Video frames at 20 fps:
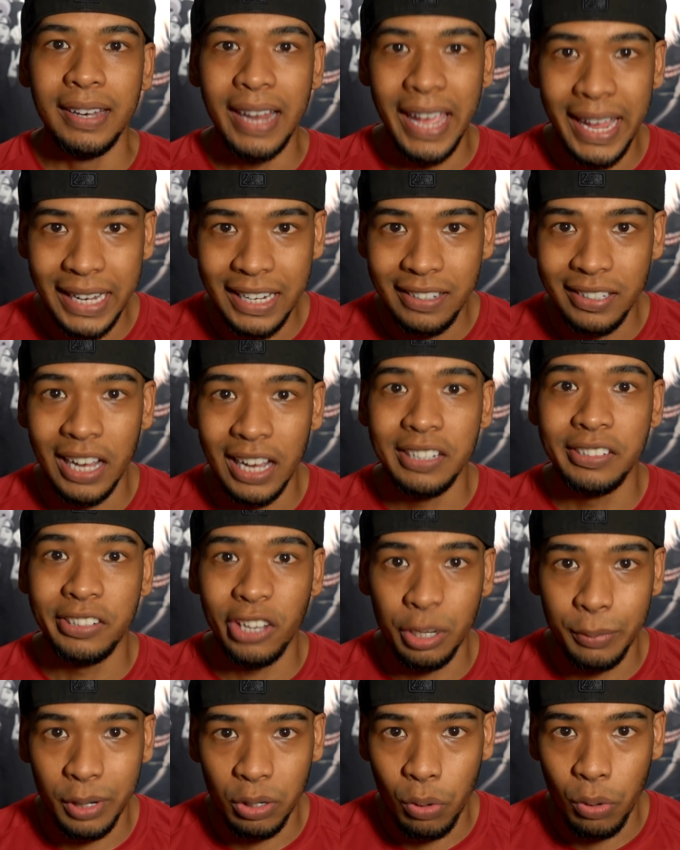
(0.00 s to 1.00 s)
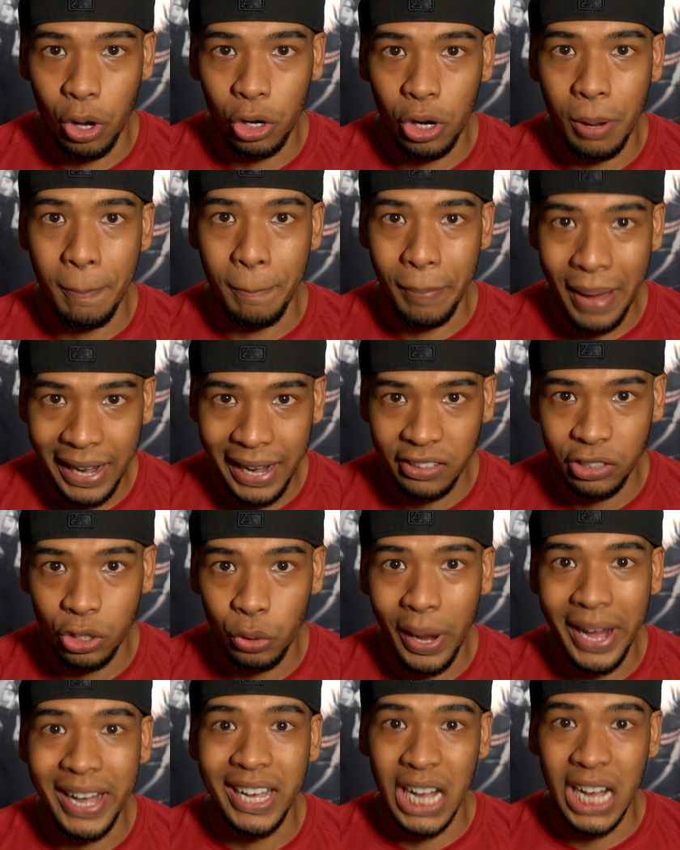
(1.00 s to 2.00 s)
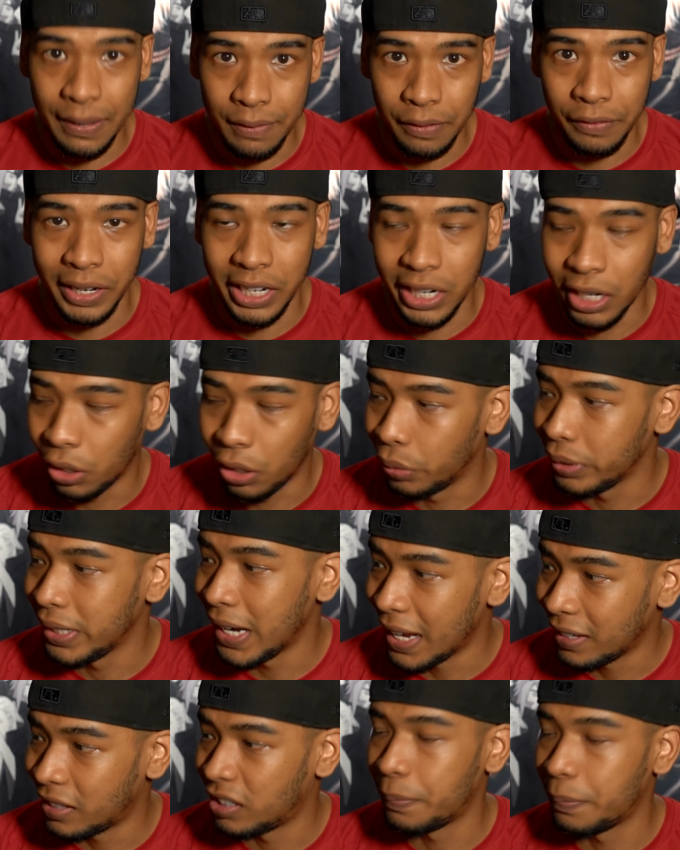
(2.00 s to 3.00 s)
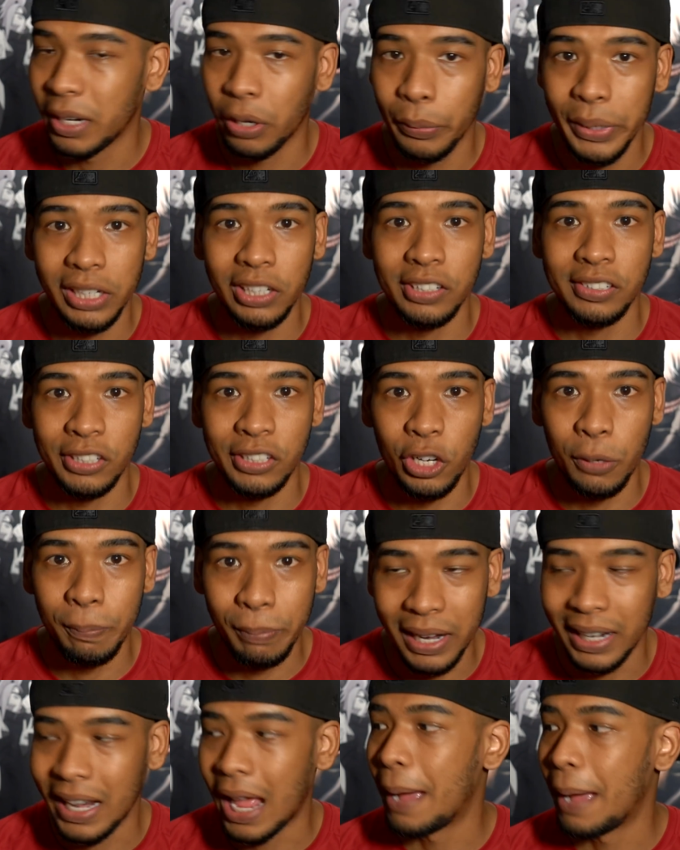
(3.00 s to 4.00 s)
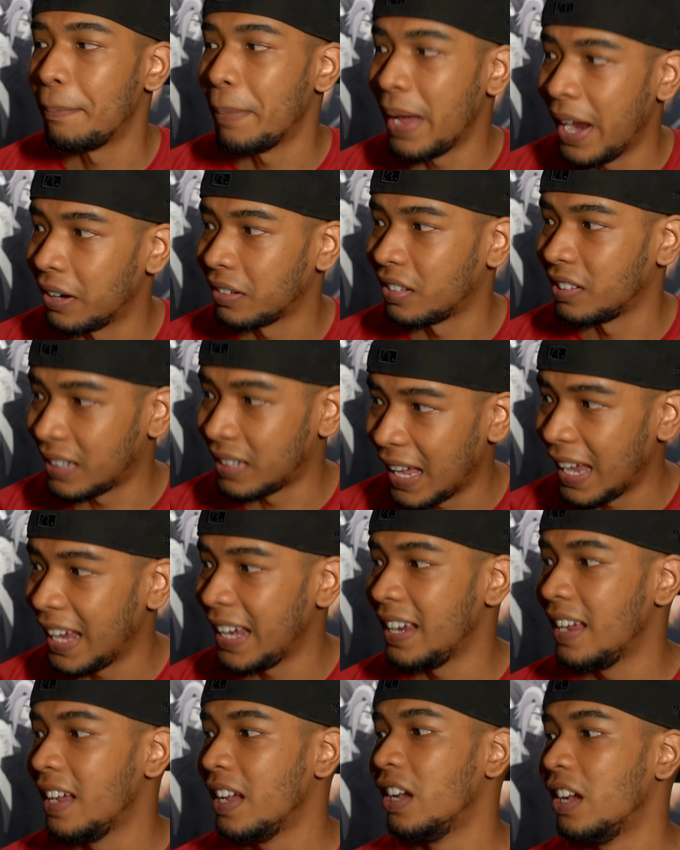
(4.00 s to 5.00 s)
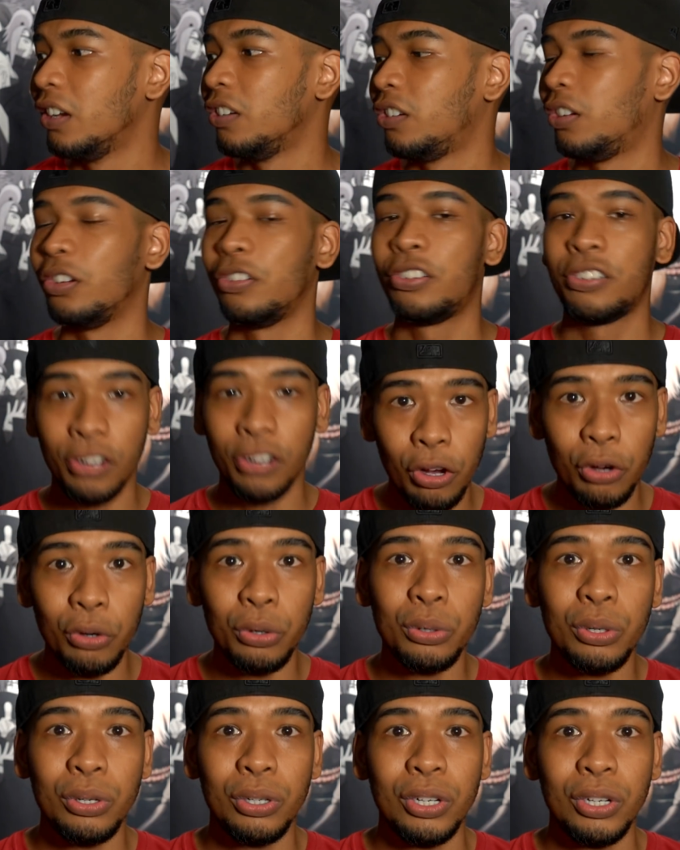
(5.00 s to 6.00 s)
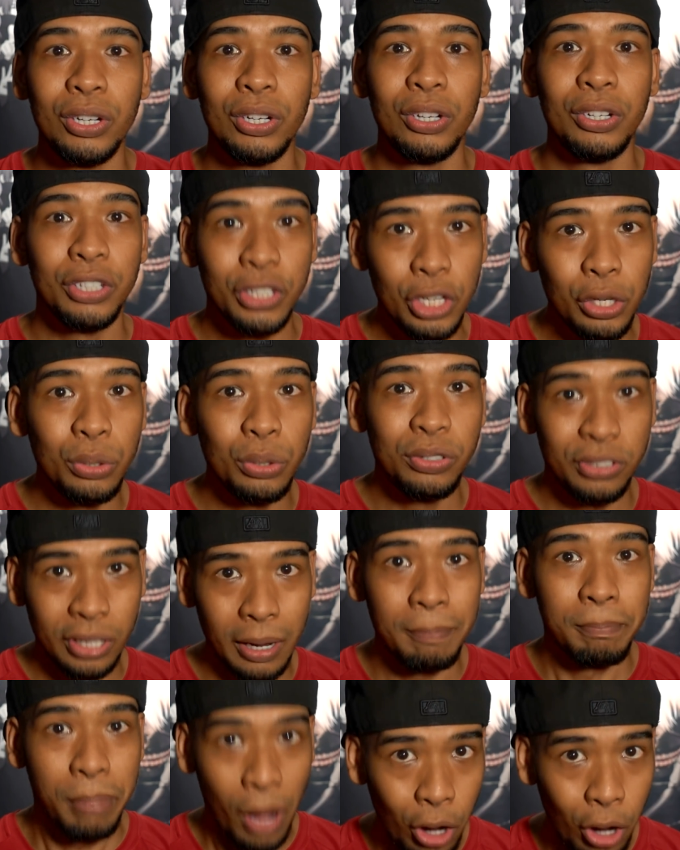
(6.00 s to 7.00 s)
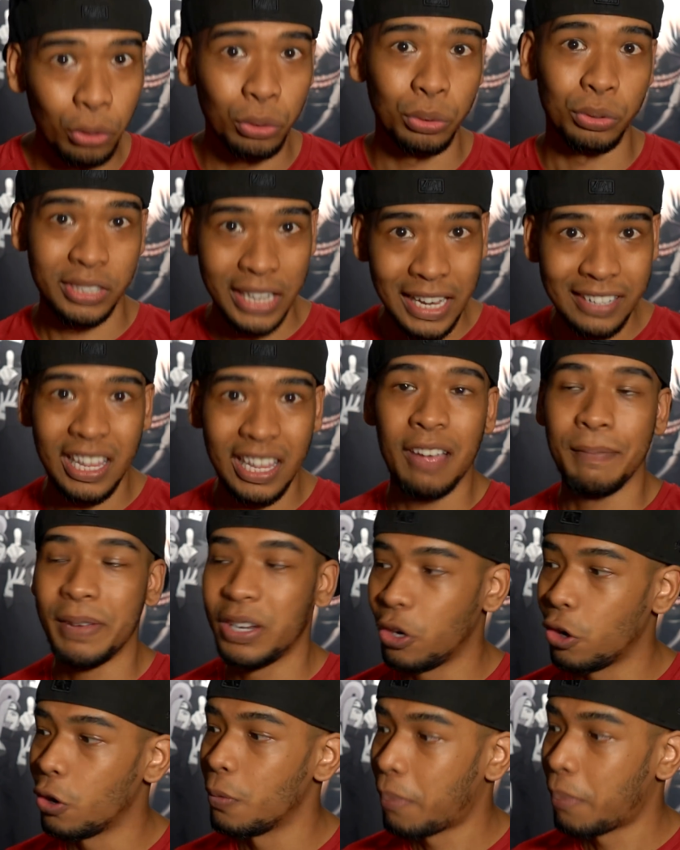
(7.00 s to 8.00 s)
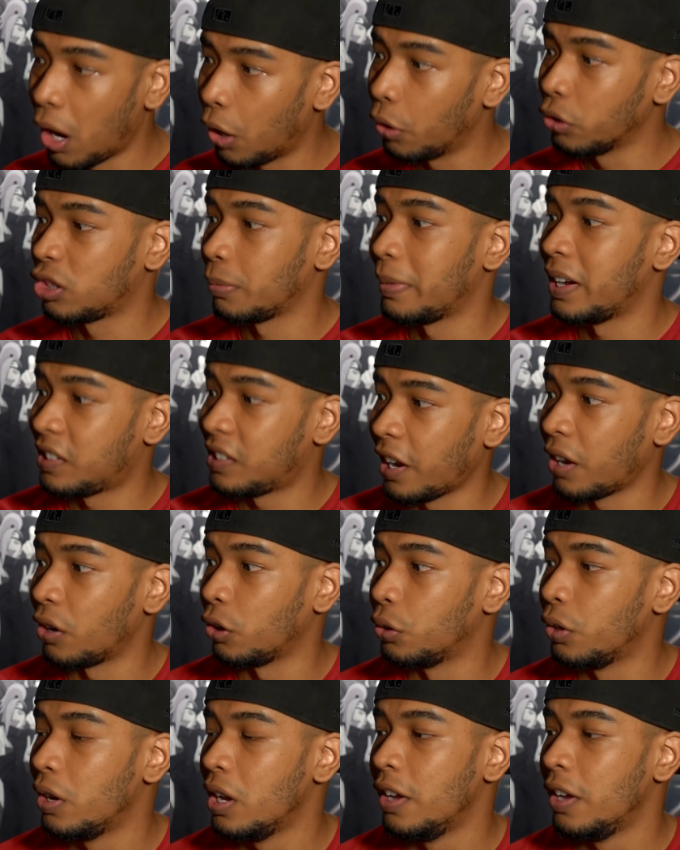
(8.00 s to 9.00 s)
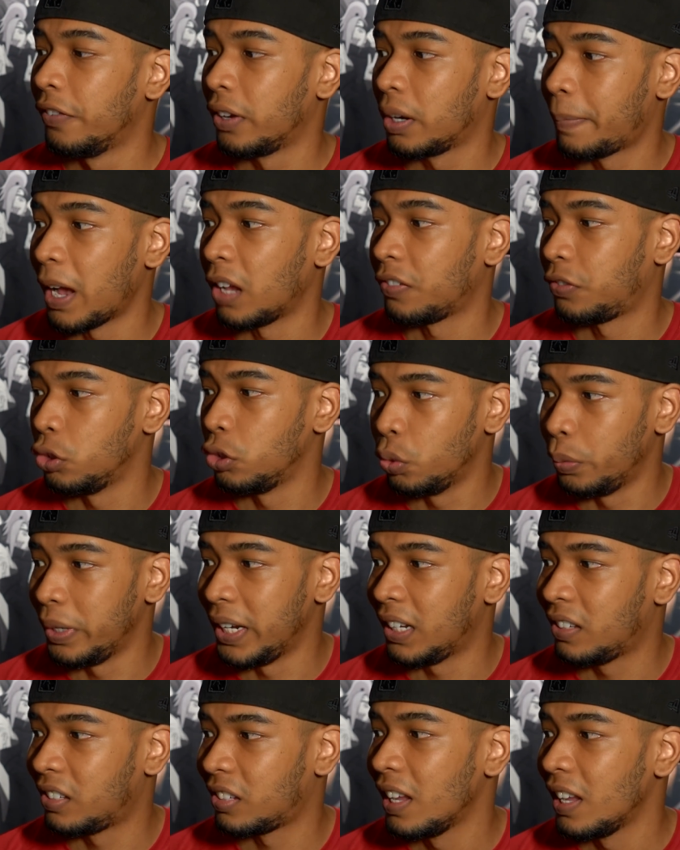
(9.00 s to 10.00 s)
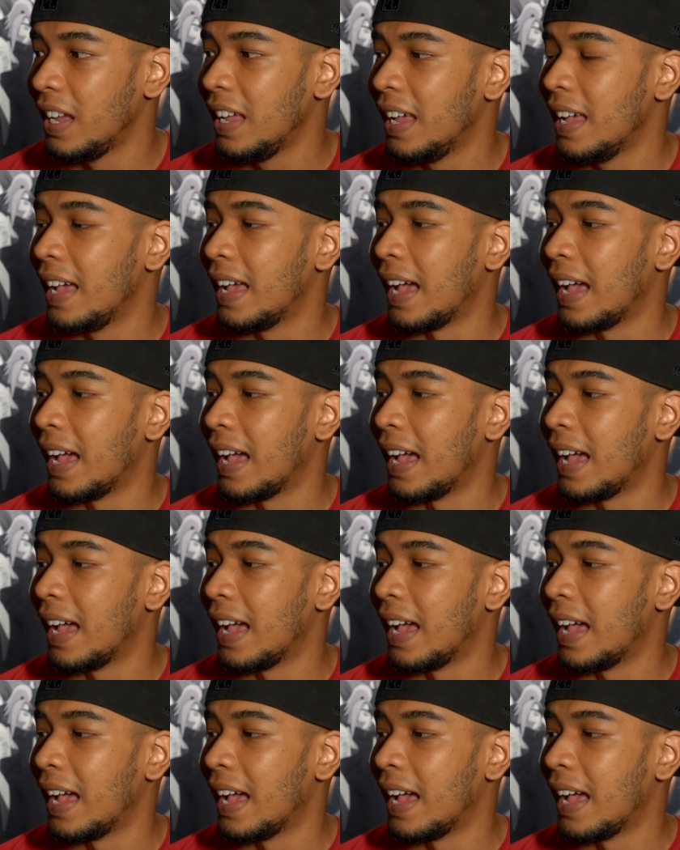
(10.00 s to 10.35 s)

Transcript: Ladies and gentlemen, welcome back to another video. Yes, it's been a week or so, but I'm here today to show you some polls. Yes, I've been doing polls on my channel for the past few weeks,